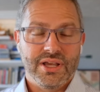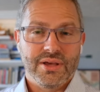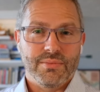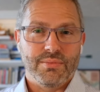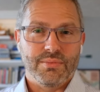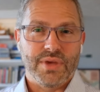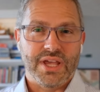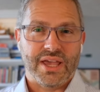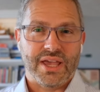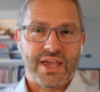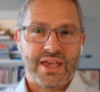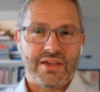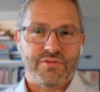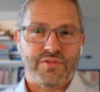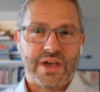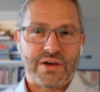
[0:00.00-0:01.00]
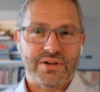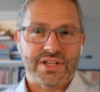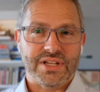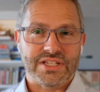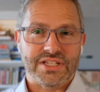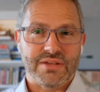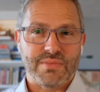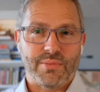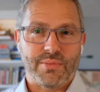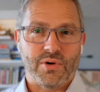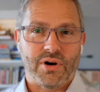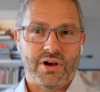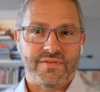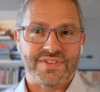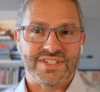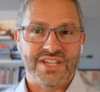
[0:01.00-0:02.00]
being a founding team member
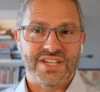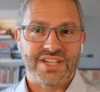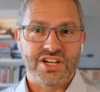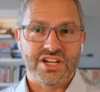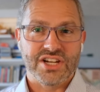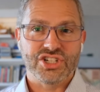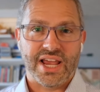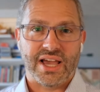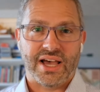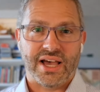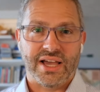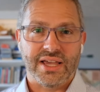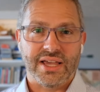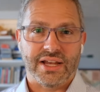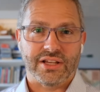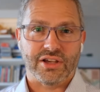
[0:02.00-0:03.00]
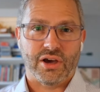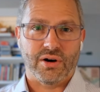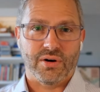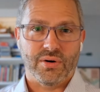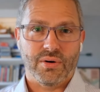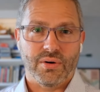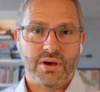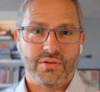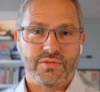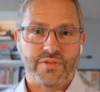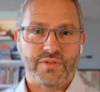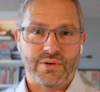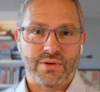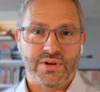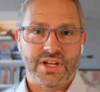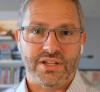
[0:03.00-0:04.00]
of Cynch AI and
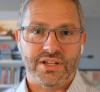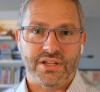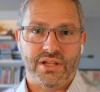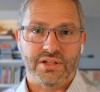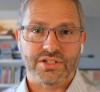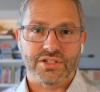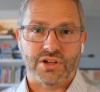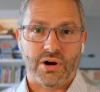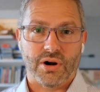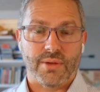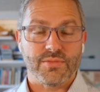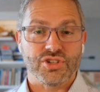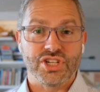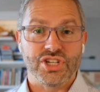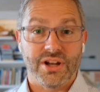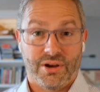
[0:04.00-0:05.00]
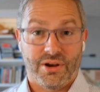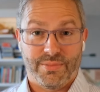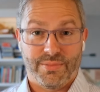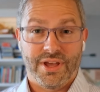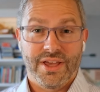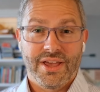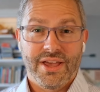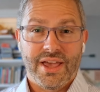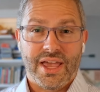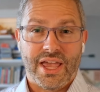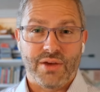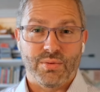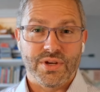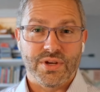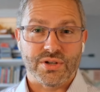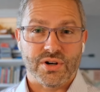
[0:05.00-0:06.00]
co-founding Startup Genome, a
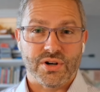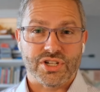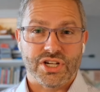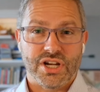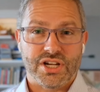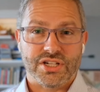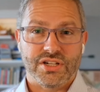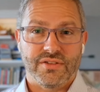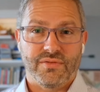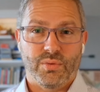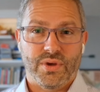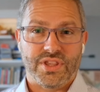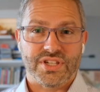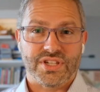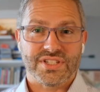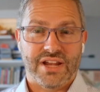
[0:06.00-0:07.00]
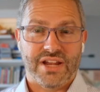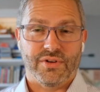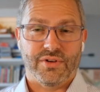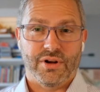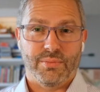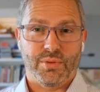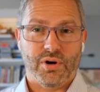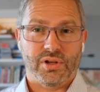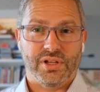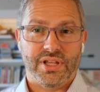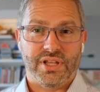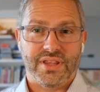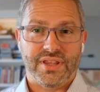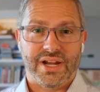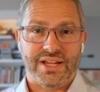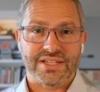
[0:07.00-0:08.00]
research initiative with Stanford and Berkeley
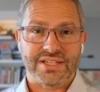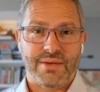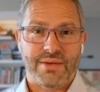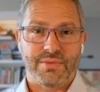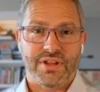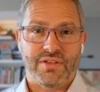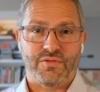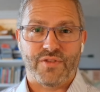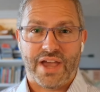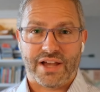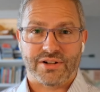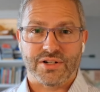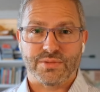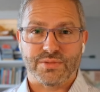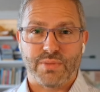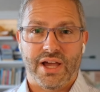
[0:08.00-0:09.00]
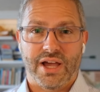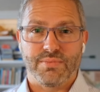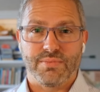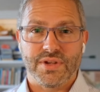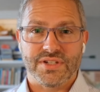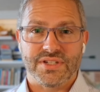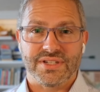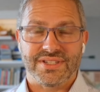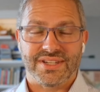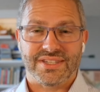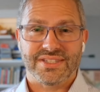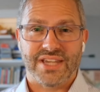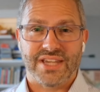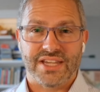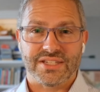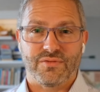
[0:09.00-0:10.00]
that examined the factors behind business
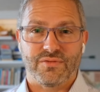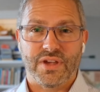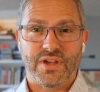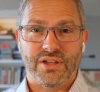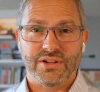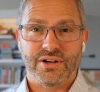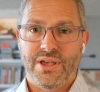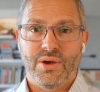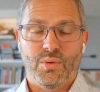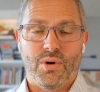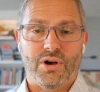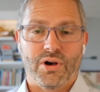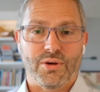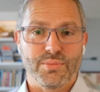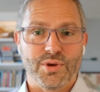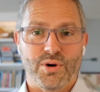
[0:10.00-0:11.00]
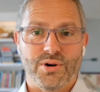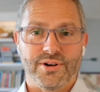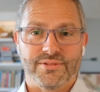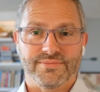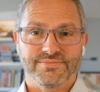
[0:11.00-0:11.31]
success and failure. Welcome, Bjoern.